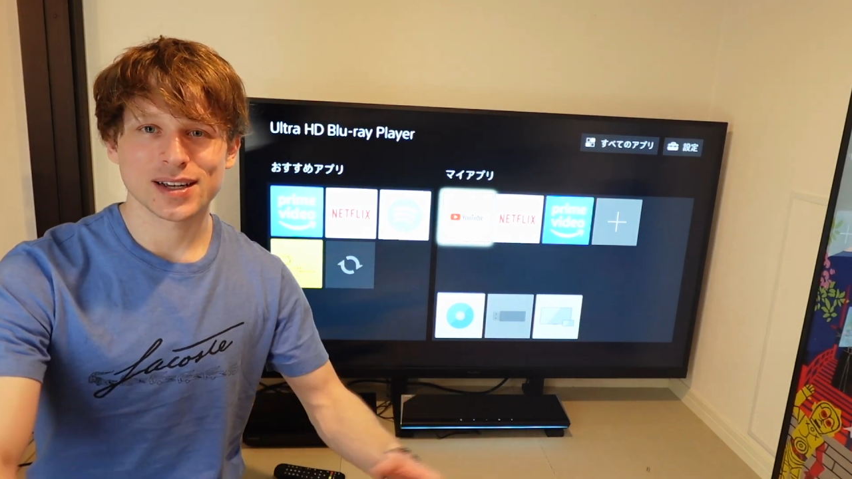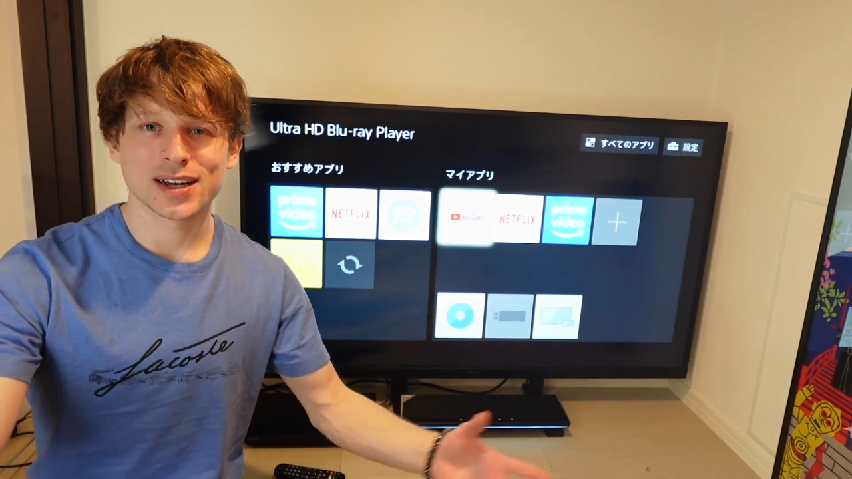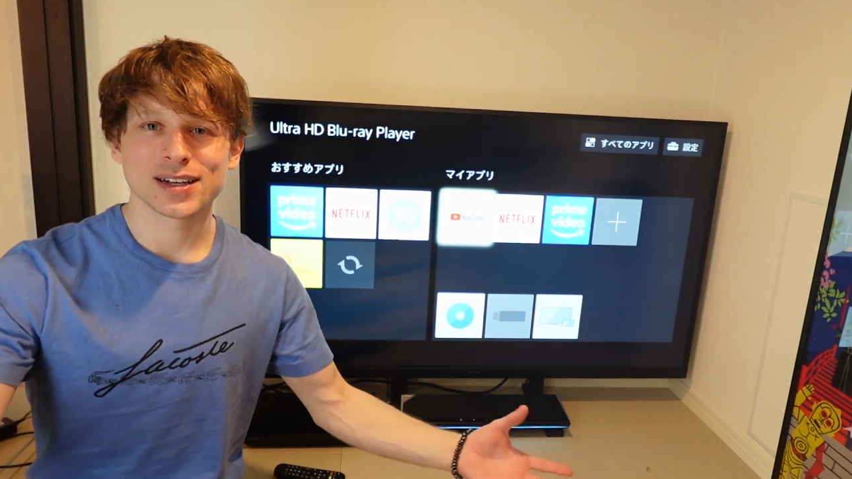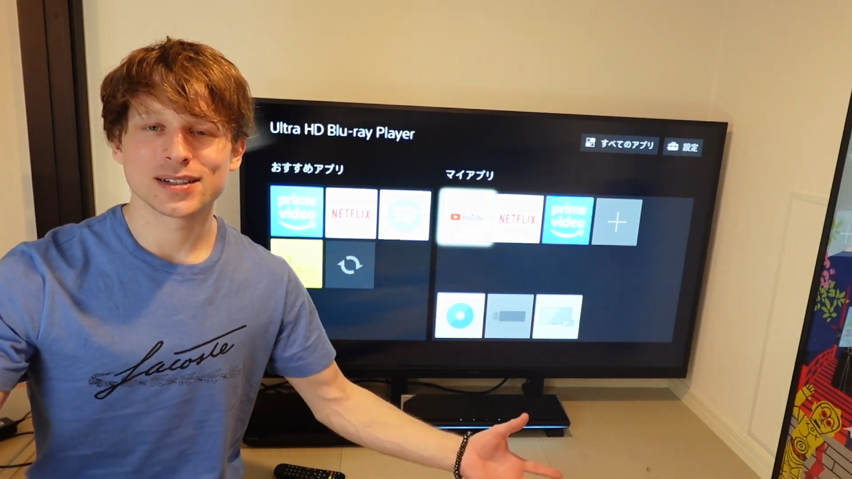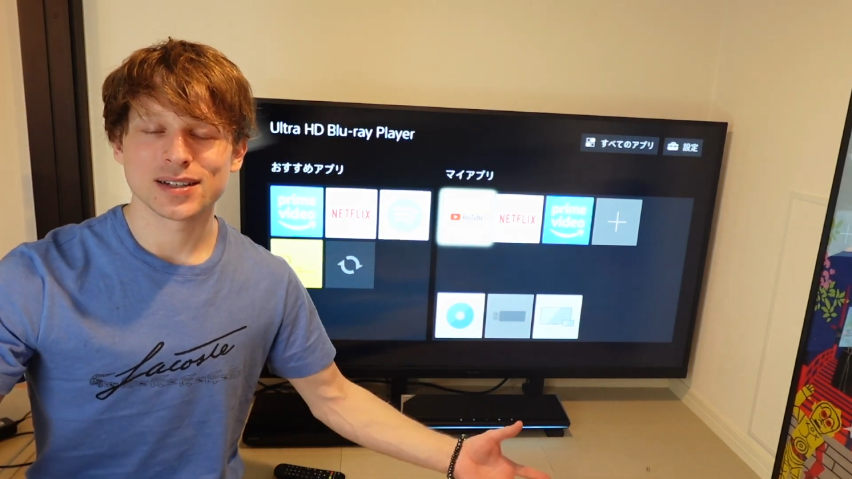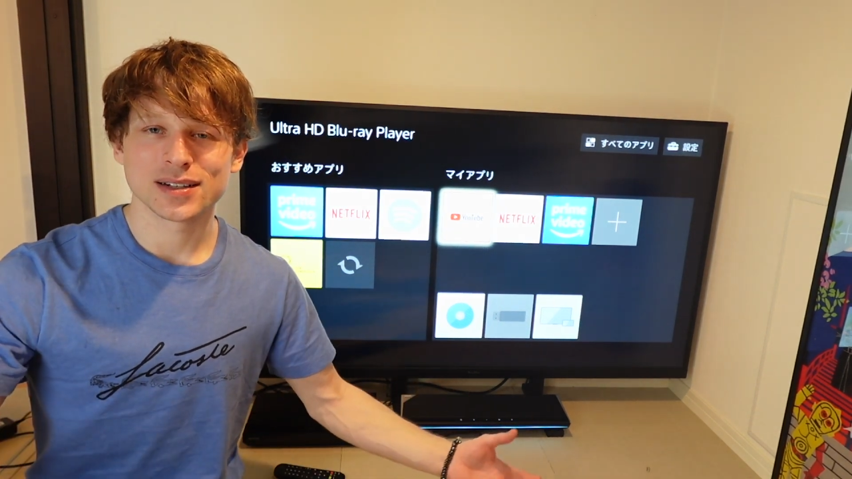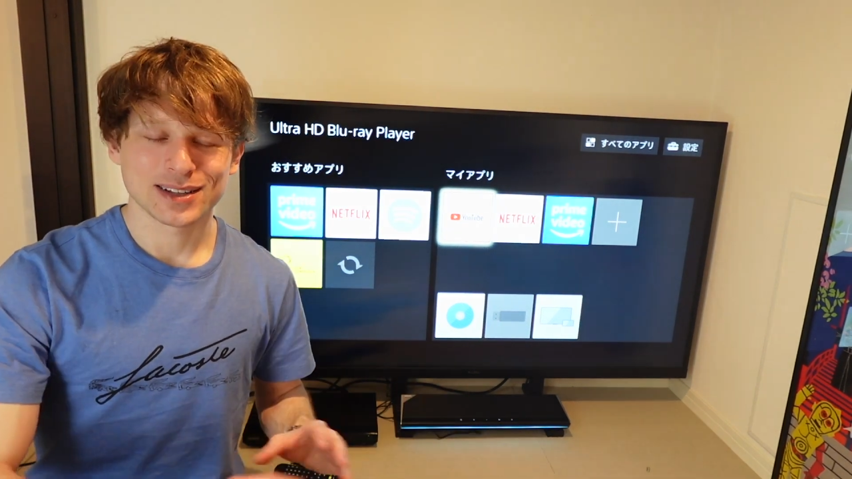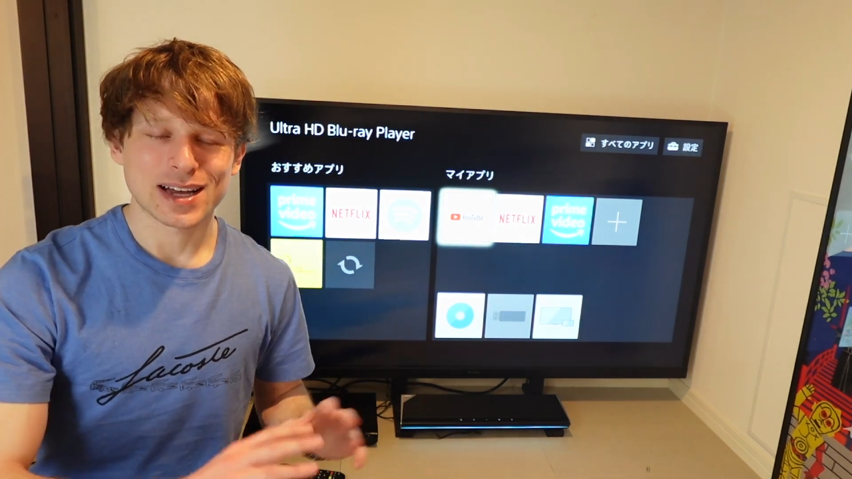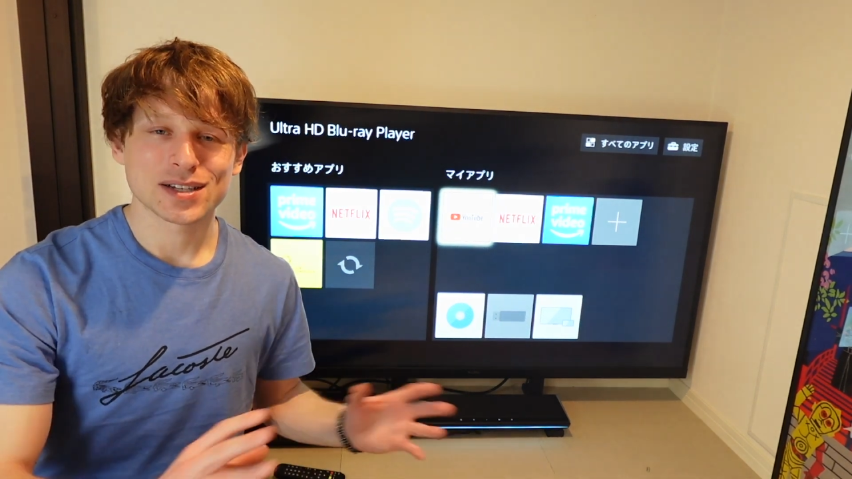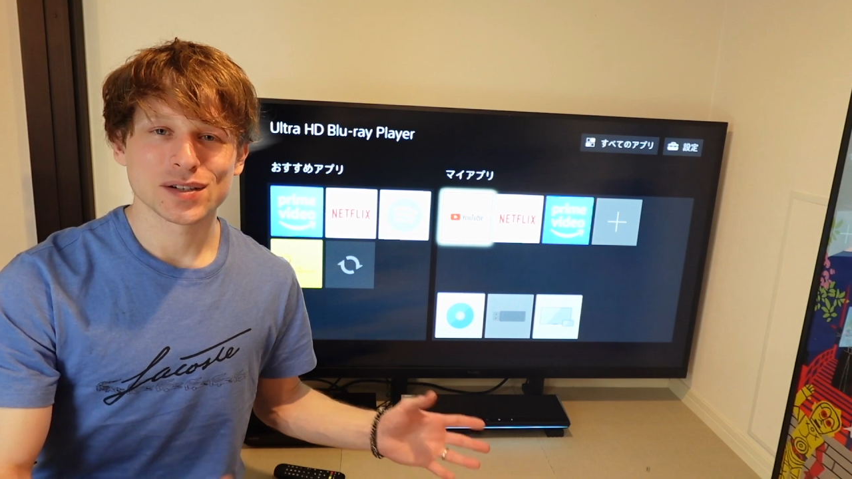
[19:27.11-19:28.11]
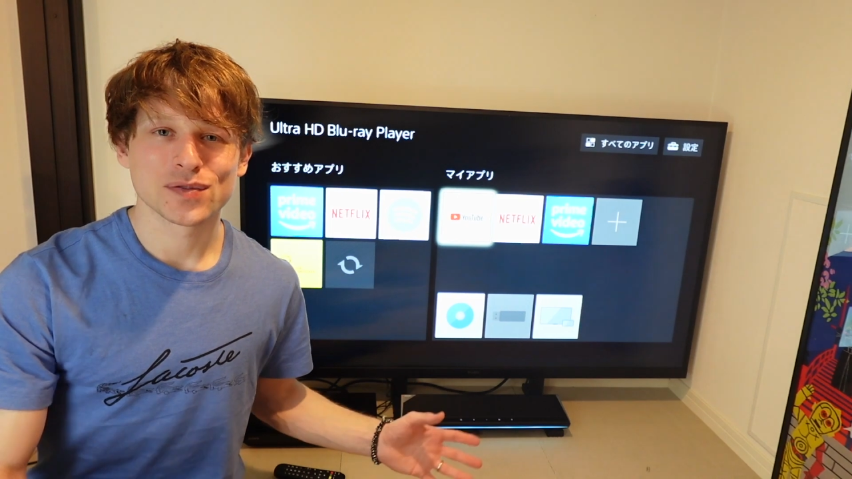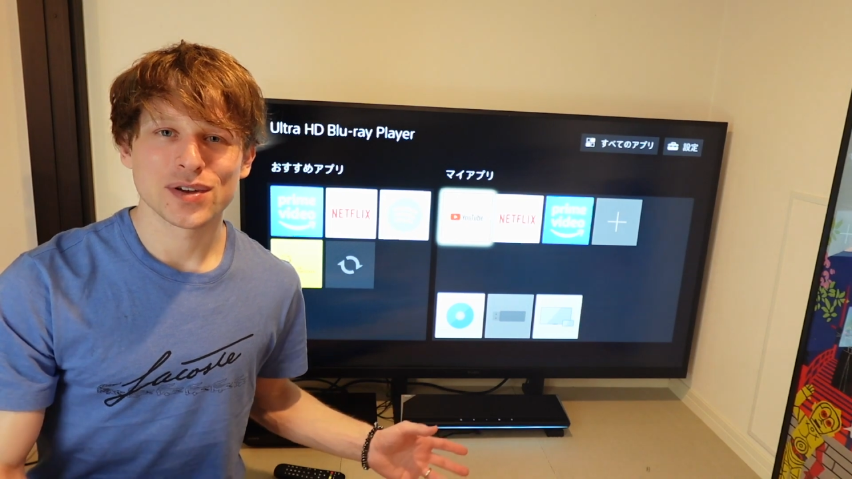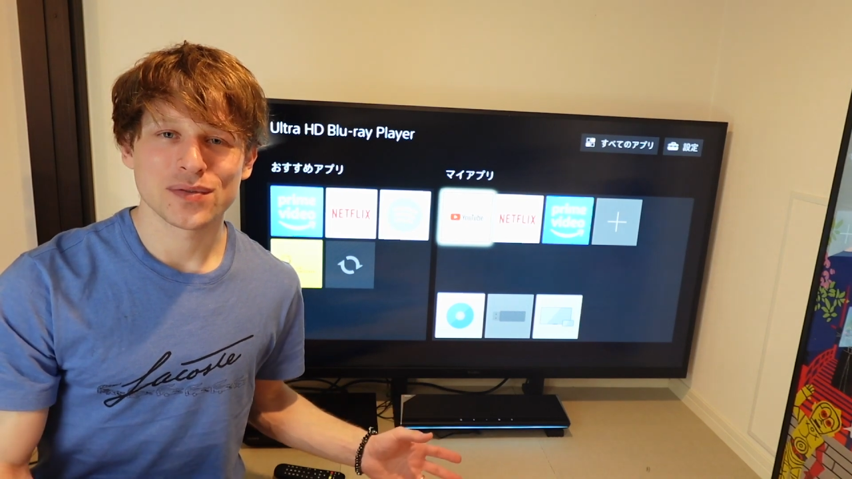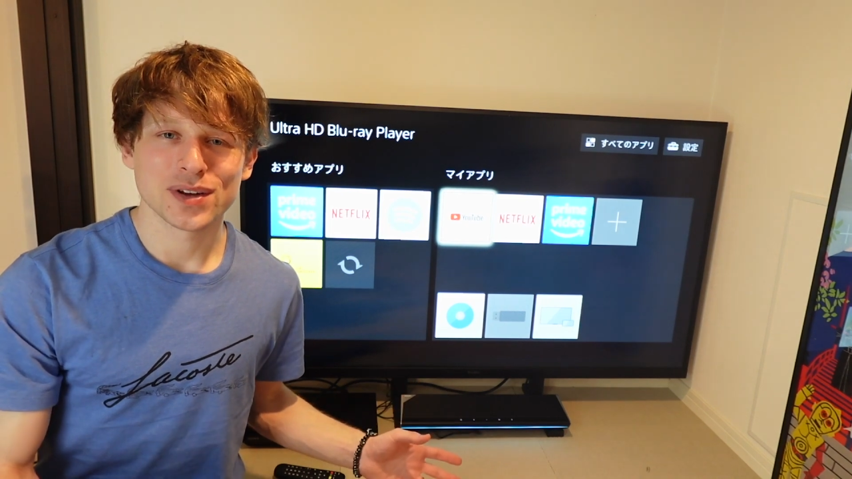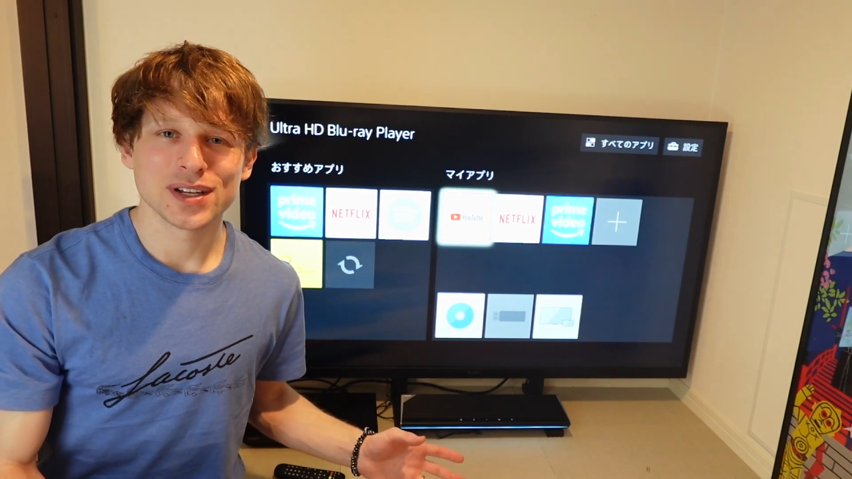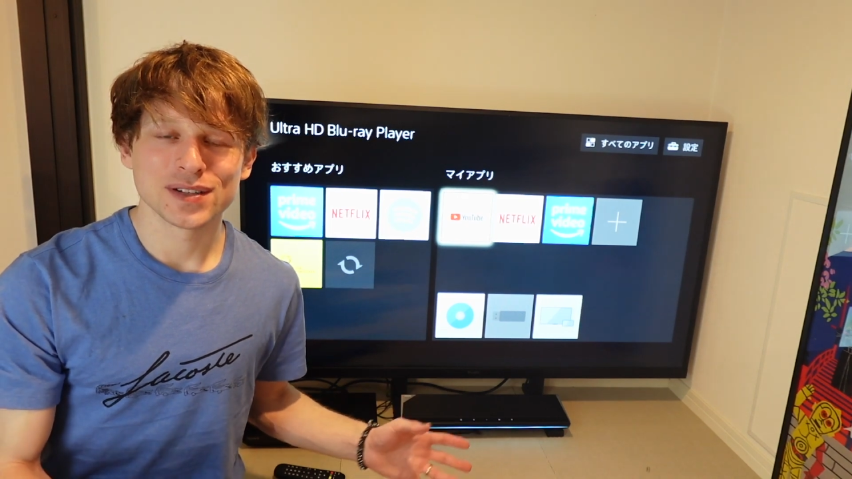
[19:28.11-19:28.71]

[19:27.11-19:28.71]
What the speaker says: and the glasses-free 3D